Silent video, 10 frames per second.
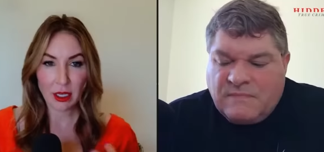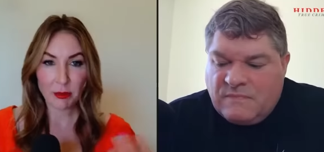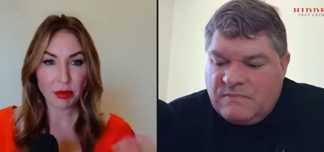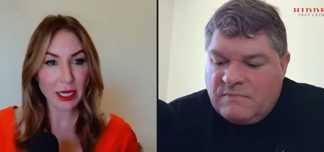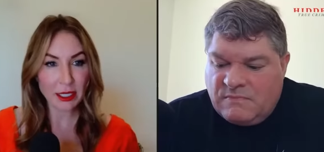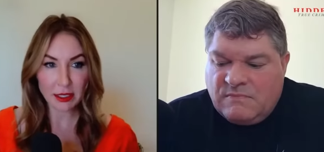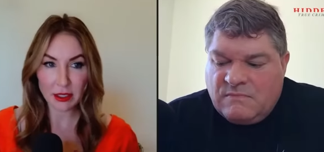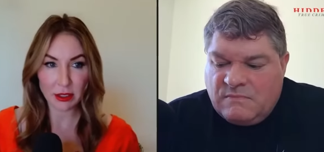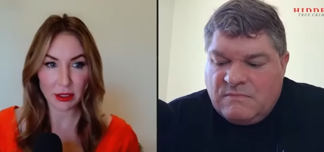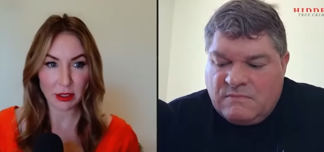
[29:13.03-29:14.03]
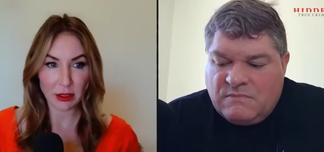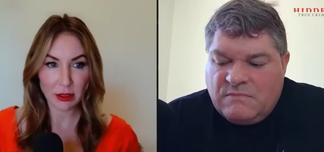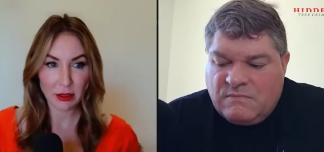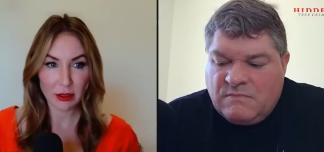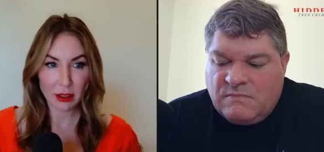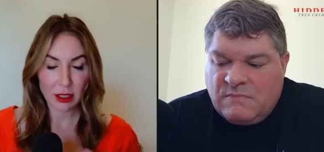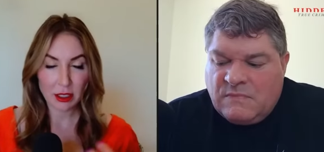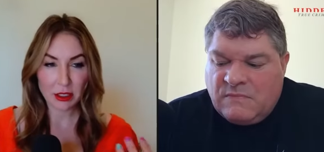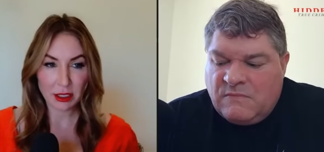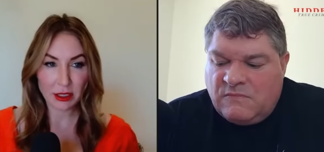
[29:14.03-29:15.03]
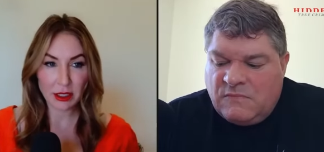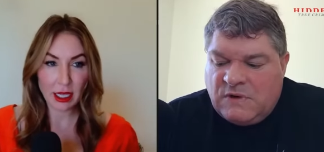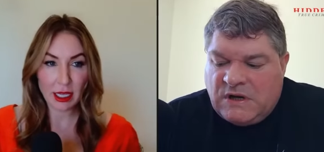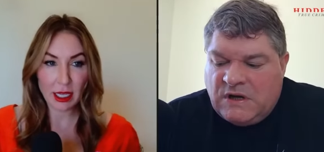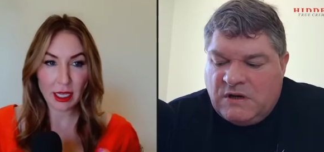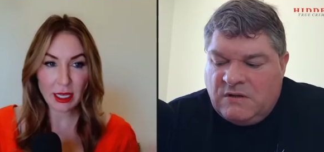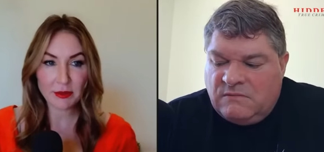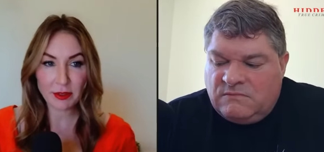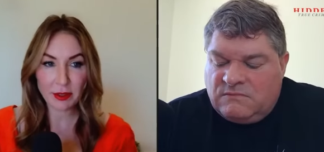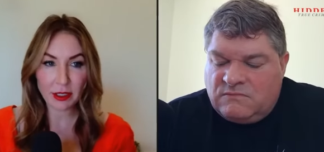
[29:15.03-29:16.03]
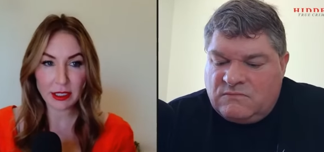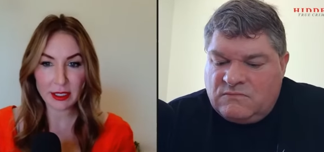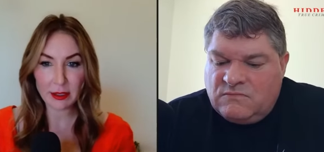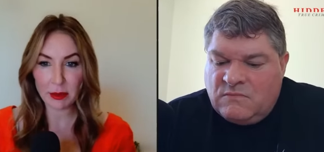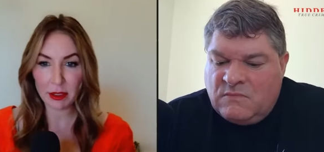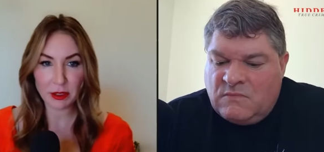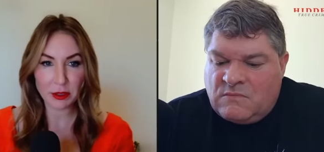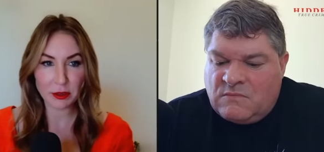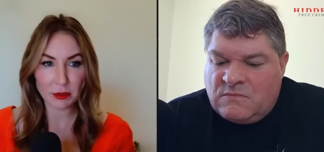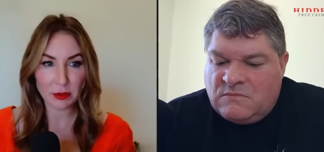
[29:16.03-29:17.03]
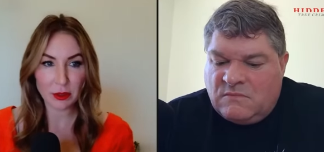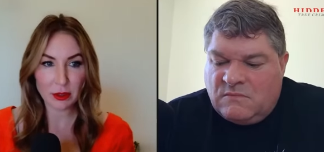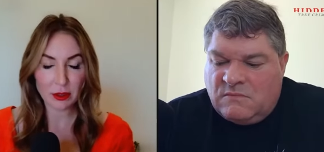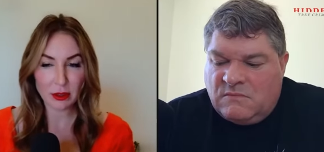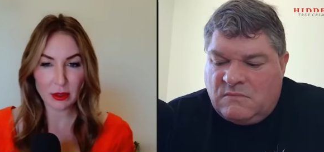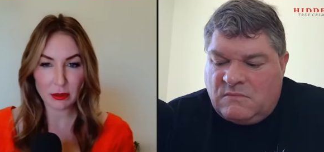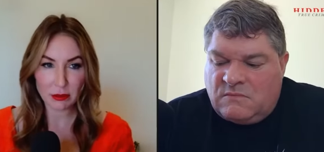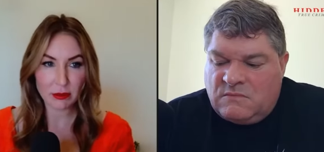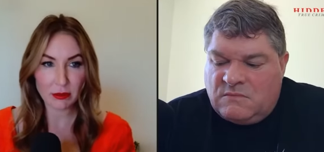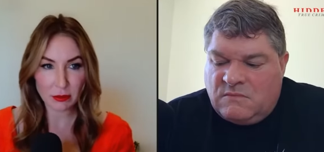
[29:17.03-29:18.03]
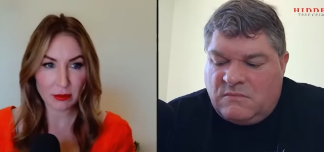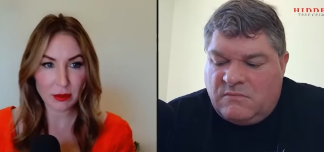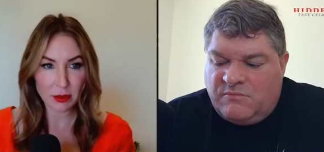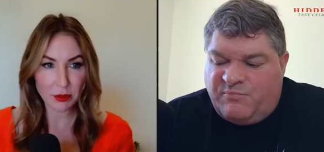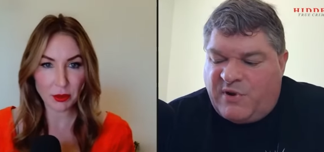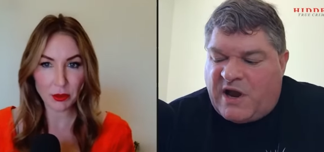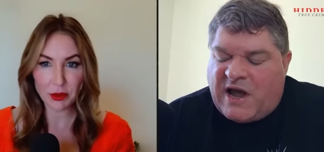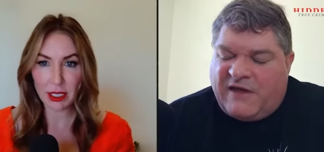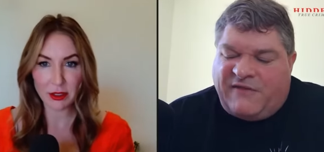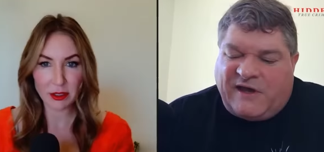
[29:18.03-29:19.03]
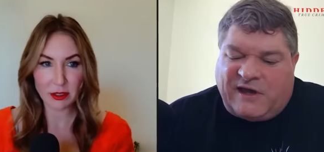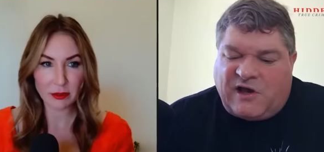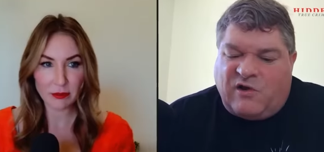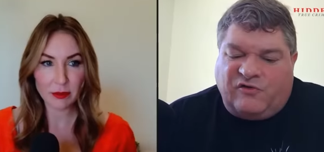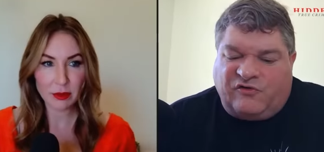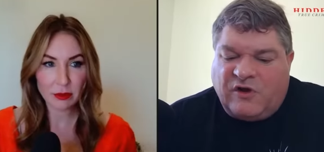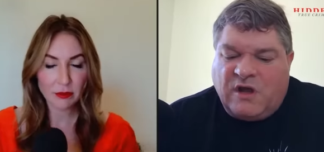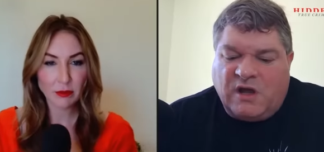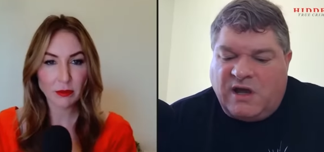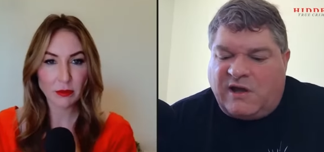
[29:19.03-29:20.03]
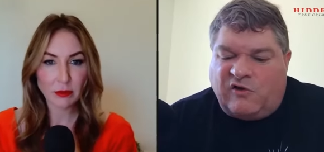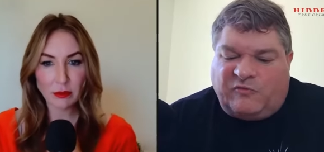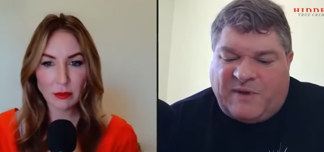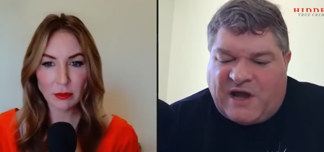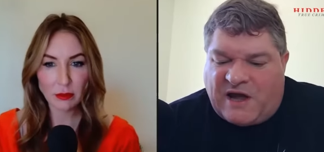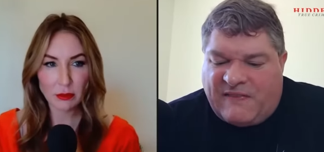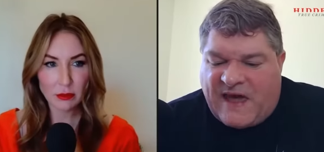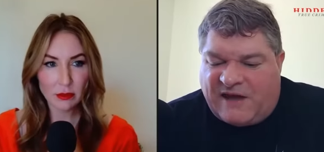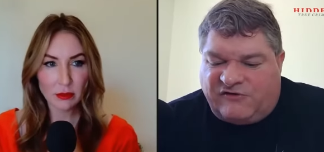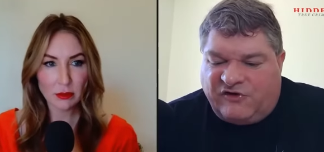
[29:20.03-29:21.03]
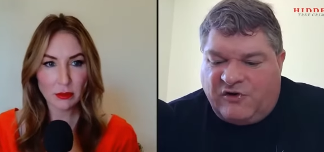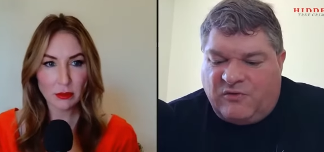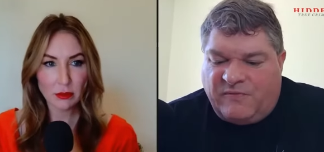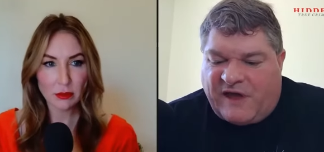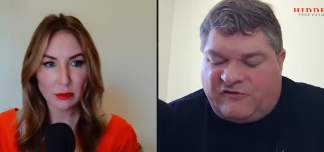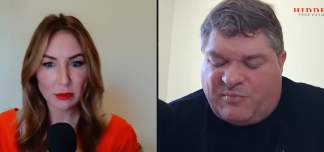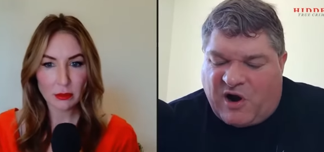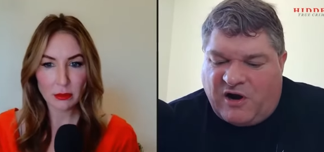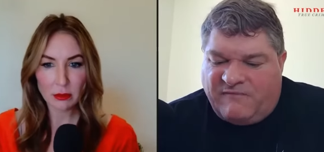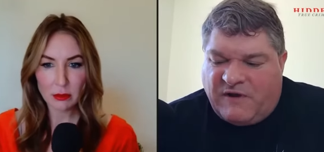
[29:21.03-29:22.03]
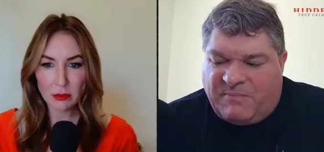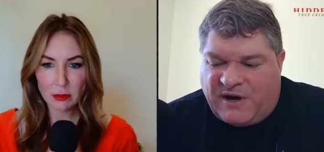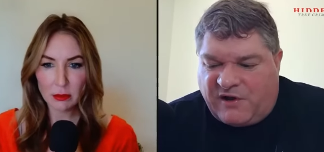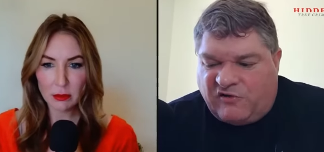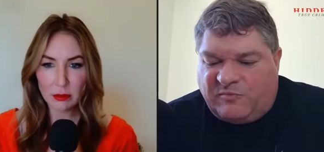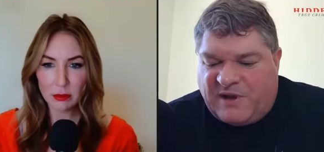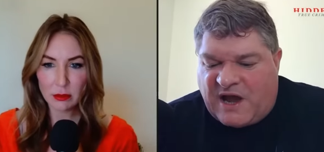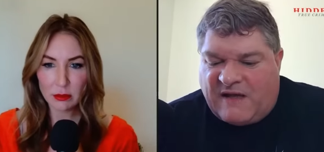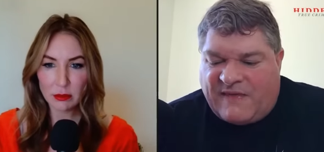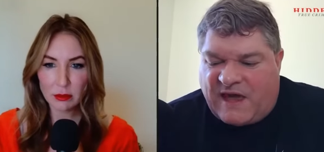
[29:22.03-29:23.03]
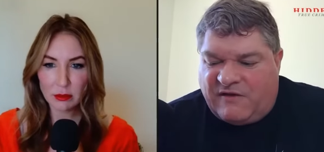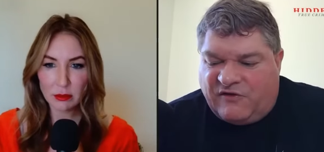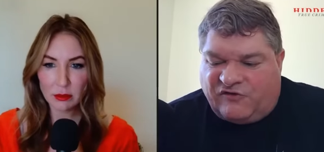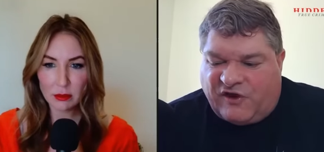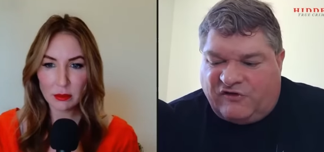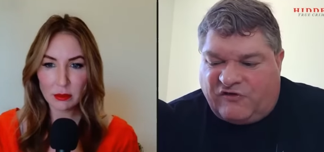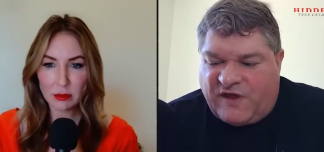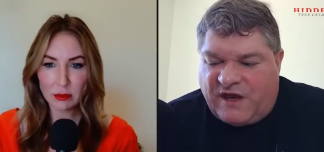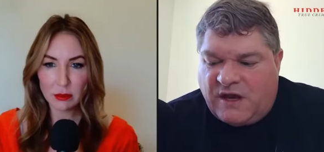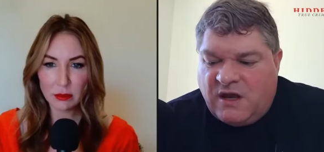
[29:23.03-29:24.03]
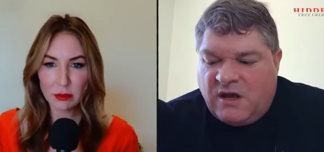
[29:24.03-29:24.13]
Speaker 1: praises her she's it is very similar to to but i, I think
Speaker 2: it goes it goes beyond that too that's part of it but it goes beyond that in the sense that